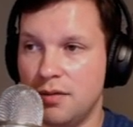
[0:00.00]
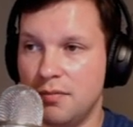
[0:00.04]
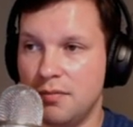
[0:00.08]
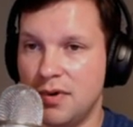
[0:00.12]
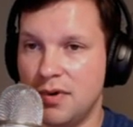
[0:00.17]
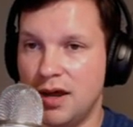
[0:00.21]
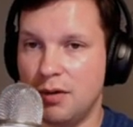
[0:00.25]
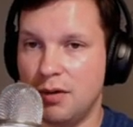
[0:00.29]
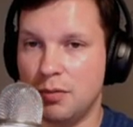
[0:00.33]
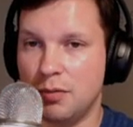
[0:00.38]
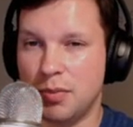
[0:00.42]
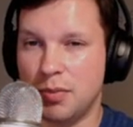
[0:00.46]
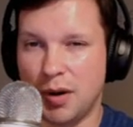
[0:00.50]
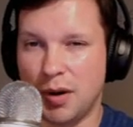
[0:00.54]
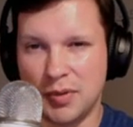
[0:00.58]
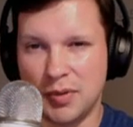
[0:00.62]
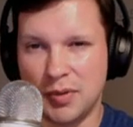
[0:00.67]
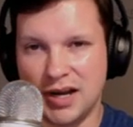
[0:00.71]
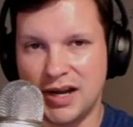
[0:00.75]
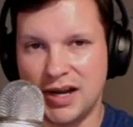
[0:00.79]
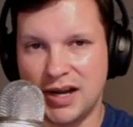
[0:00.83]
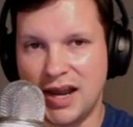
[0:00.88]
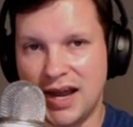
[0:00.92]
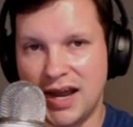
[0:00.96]
I would probably
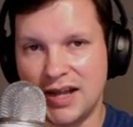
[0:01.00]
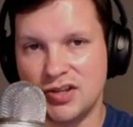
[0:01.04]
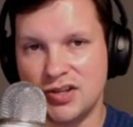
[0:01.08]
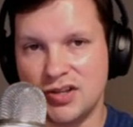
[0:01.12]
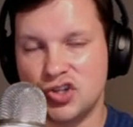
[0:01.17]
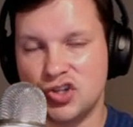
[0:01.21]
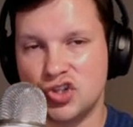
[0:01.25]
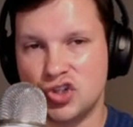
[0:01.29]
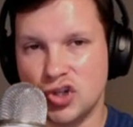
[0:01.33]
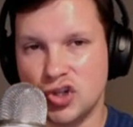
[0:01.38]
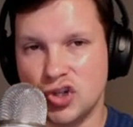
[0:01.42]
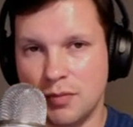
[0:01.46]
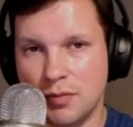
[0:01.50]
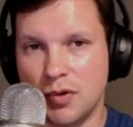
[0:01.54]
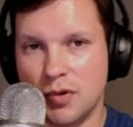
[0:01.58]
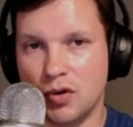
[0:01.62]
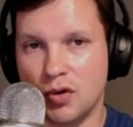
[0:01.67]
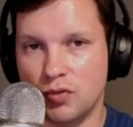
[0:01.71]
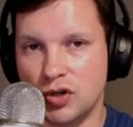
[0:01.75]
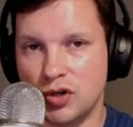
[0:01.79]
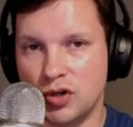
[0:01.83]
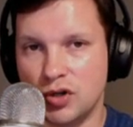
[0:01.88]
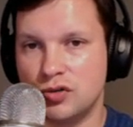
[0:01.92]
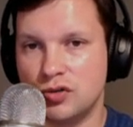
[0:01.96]
need to add some
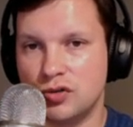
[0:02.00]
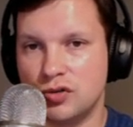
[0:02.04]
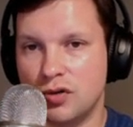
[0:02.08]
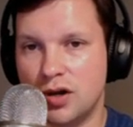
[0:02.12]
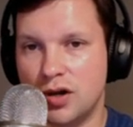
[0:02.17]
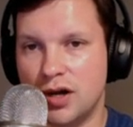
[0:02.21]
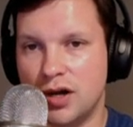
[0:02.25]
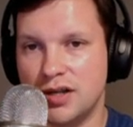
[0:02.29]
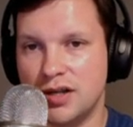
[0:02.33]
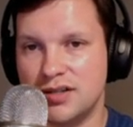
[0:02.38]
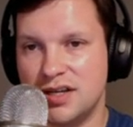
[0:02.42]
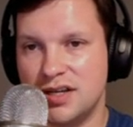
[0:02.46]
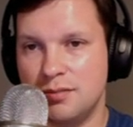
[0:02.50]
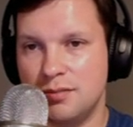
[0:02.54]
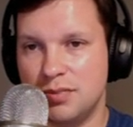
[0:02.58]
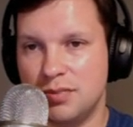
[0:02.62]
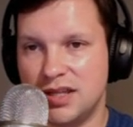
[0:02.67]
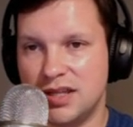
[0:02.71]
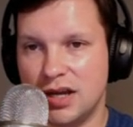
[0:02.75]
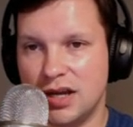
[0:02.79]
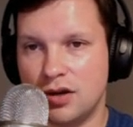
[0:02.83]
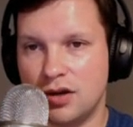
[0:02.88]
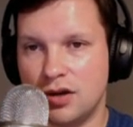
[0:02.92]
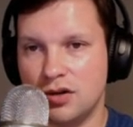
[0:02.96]
original content, but
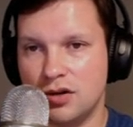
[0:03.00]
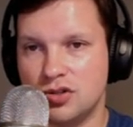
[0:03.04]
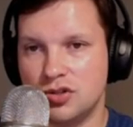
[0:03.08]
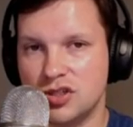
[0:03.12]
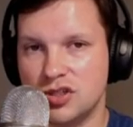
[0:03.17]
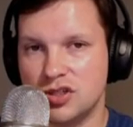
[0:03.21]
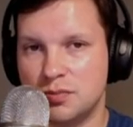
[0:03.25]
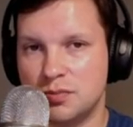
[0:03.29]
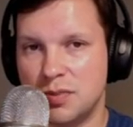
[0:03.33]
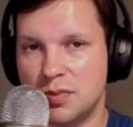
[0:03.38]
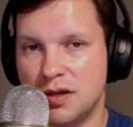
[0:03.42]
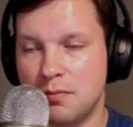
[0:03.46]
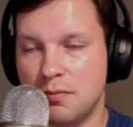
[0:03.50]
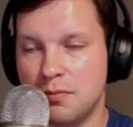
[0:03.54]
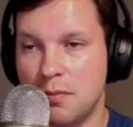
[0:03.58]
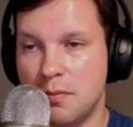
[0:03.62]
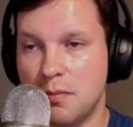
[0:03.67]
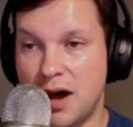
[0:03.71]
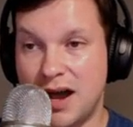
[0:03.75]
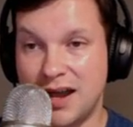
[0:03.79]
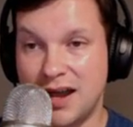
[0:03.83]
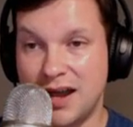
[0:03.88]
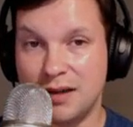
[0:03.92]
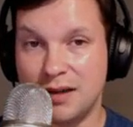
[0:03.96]
that could just be
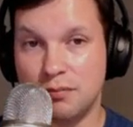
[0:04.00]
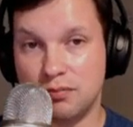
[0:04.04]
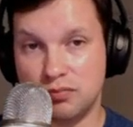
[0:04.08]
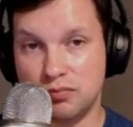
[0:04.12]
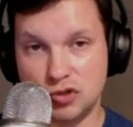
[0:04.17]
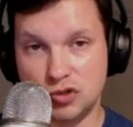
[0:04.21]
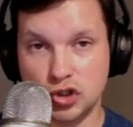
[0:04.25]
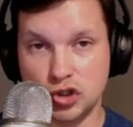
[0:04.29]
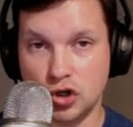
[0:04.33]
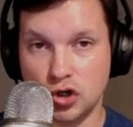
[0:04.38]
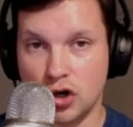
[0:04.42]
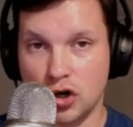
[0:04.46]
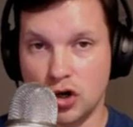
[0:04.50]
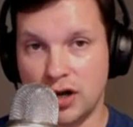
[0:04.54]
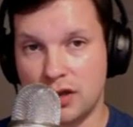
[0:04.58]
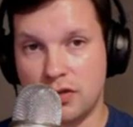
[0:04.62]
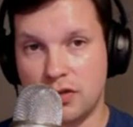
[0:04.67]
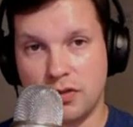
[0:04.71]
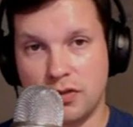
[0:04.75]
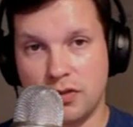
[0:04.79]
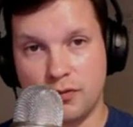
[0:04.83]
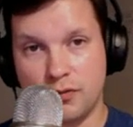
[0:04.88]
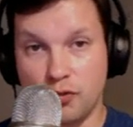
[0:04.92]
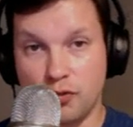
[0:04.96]
my journey
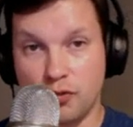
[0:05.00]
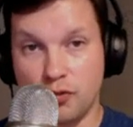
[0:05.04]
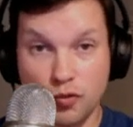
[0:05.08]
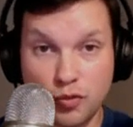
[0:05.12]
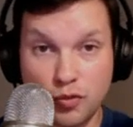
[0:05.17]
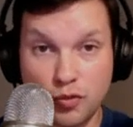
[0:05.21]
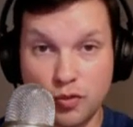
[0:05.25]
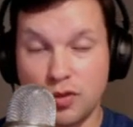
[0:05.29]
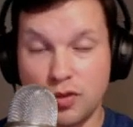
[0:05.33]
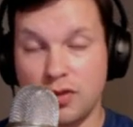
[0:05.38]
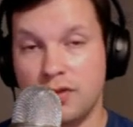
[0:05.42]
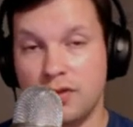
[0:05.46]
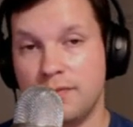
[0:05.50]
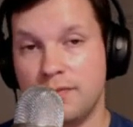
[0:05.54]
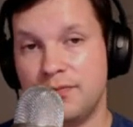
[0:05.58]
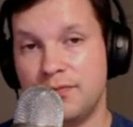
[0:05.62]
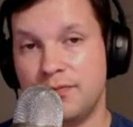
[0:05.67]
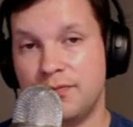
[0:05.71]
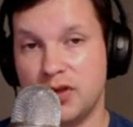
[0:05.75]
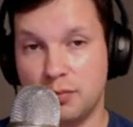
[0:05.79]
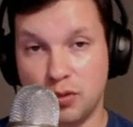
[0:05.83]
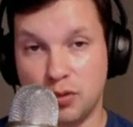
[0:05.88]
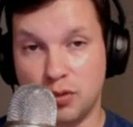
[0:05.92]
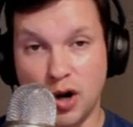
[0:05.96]
through
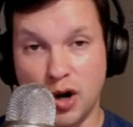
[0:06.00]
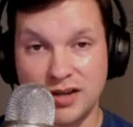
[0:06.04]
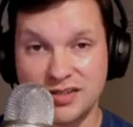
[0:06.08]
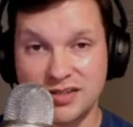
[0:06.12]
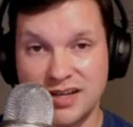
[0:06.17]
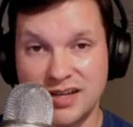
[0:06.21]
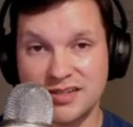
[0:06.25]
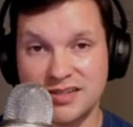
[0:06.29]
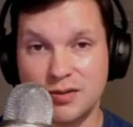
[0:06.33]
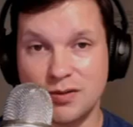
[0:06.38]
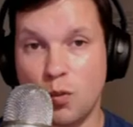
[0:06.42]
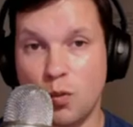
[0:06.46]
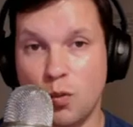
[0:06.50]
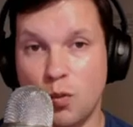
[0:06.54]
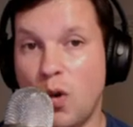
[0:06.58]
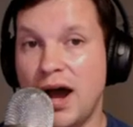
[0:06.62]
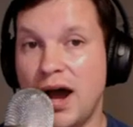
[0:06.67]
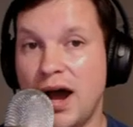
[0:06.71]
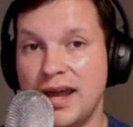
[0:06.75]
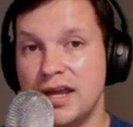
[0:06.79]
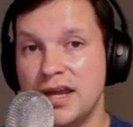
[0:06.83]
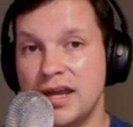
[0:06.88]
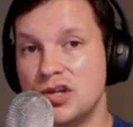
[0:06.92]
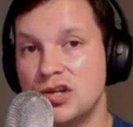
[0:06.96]
the process and
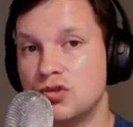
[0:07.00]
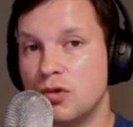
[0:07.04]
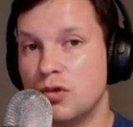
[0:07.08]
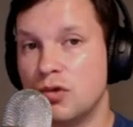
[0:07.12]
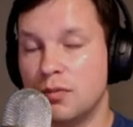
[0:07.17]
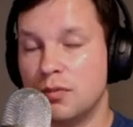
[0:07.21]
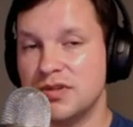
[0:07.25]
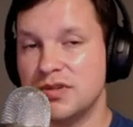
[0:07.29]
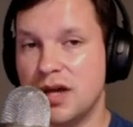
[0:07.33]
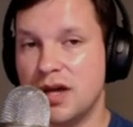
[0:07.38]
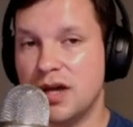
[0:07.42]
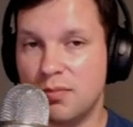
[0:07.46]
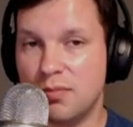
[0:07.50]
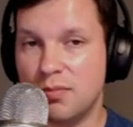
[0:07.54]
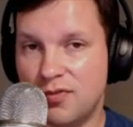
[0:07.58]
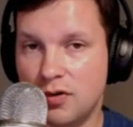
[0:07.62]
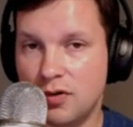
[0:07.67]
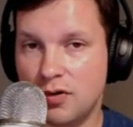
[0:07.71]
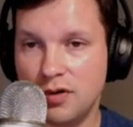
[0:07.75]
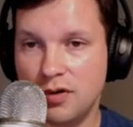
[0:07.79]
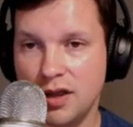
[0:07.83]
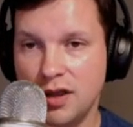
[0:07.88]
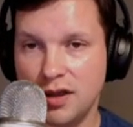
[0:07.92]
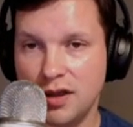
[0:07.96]
why each one was
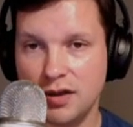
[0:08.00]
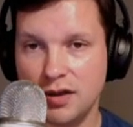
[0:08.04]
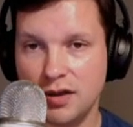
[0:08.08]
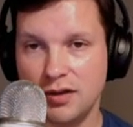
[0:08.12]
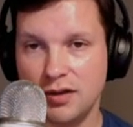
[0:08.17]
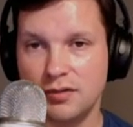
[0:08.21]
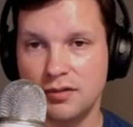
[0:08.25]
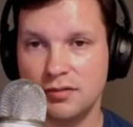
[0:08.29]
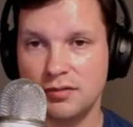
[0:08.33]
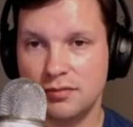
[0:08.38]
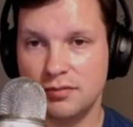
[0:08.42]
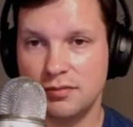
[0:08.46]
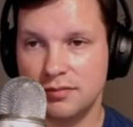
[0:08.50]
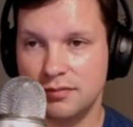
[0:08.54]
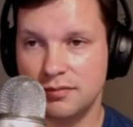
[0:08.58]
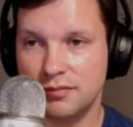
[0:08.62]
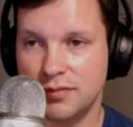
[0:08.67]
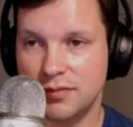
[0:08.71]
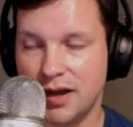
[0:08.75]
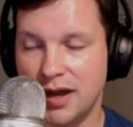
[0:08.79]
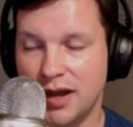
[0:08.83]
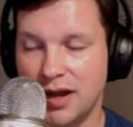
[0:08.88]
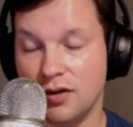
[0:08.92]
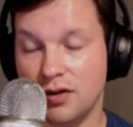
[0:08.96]
helpful.
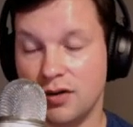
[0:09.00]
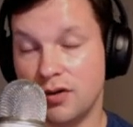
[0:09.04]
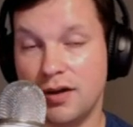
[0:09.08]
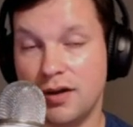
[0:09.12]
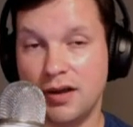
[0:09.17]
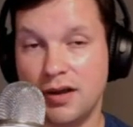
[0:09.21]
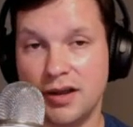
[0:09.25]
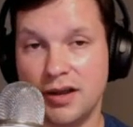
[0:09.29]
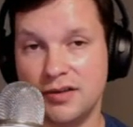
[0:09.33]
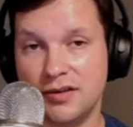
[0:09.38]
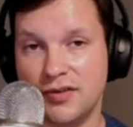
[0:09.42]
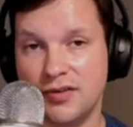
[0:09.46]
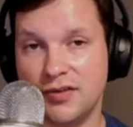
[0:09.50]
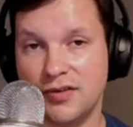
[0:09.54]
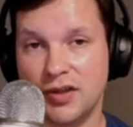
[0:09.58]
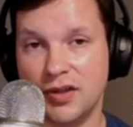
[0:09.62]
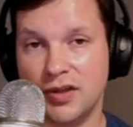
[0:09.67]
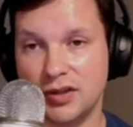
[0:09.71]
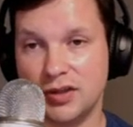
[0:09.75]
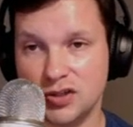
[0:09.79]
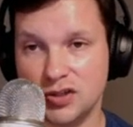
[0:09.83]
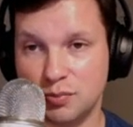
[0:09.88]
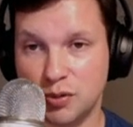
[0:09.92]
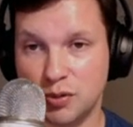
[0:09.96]
I don't know. I feel like
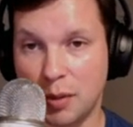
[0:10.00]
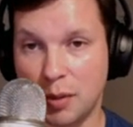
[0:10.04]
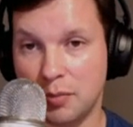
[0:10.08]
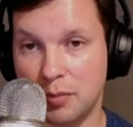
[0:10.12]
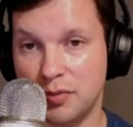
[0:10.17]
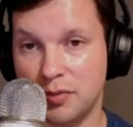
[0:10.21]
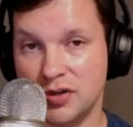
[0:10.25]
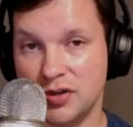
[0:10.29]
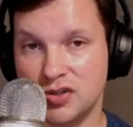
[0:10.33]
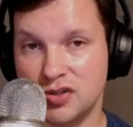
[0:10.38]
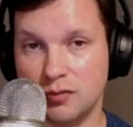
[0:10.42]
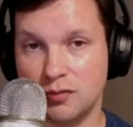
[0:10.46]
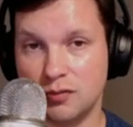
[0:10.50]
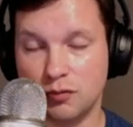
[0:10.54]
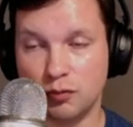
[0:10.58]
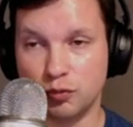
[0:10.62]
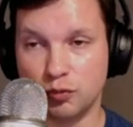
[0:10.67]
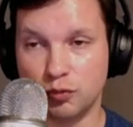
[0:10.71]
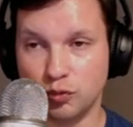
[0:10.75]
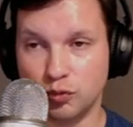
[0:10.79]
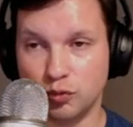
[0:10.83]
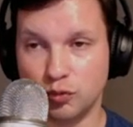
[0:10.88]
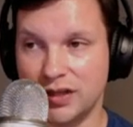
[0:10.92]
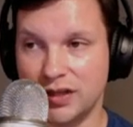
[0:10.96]
there's probably some
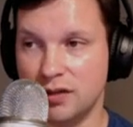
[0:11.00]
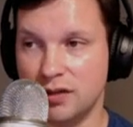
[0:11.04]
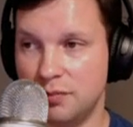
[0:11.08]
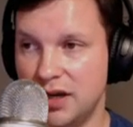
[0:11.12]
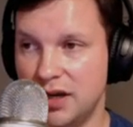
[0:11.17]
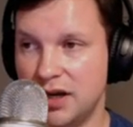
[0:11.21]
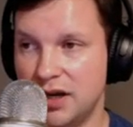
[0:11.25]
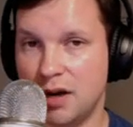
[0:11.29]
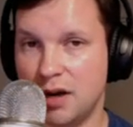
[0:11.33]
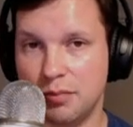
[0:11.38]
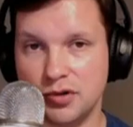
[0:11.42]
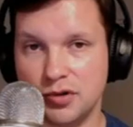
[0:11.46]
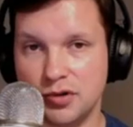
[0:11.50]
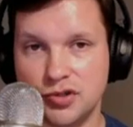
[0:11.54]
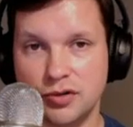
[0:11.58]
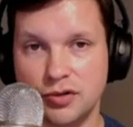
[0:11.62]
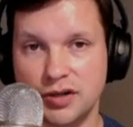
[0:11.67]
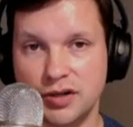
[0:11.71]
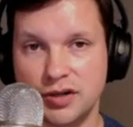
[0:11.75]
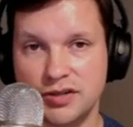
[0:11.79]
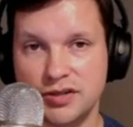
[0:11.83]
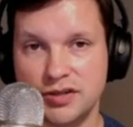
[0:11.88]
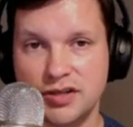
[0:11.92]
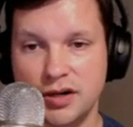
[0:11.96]
really big
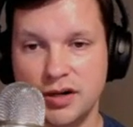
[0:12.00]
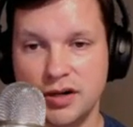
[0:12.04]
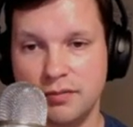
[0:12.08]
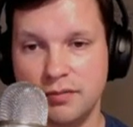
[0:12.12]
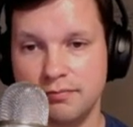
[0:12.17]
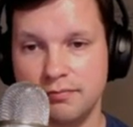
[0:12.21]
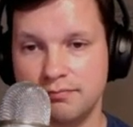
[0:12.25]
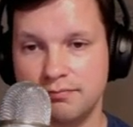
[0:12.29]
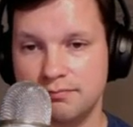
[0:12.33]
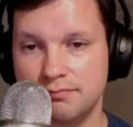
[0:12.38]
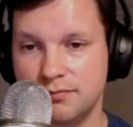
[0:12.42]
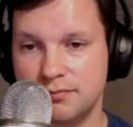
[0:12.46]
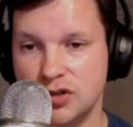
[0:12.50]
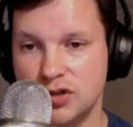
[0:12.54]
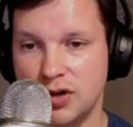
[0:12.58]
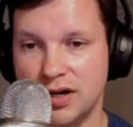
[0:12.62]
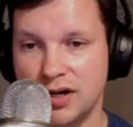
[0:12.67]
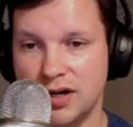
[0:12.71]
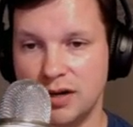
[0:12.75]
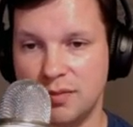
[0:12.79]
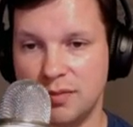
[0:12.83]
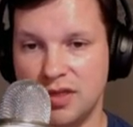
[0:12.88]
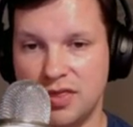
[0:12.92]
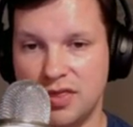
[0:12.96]
opportunities there. So I
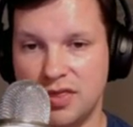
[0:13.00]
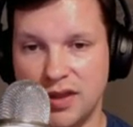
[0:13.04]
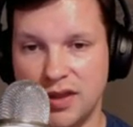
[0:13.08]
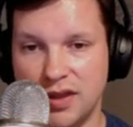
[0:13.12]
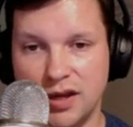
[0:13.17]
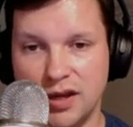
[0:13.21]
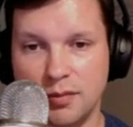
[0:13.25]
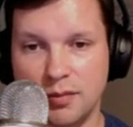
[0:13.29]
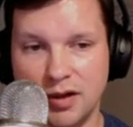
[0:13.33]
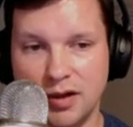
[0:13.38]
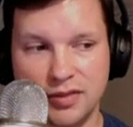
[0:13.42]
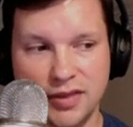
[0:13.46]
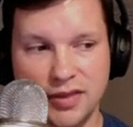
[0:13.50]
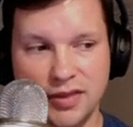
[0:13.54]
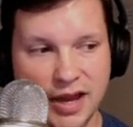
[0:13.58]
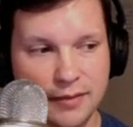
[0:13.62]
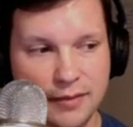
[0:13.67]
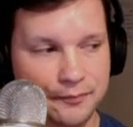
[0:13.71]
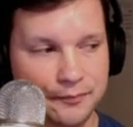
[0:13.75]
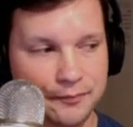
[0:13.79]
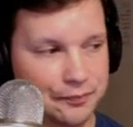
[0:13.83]
need to be thinking about that.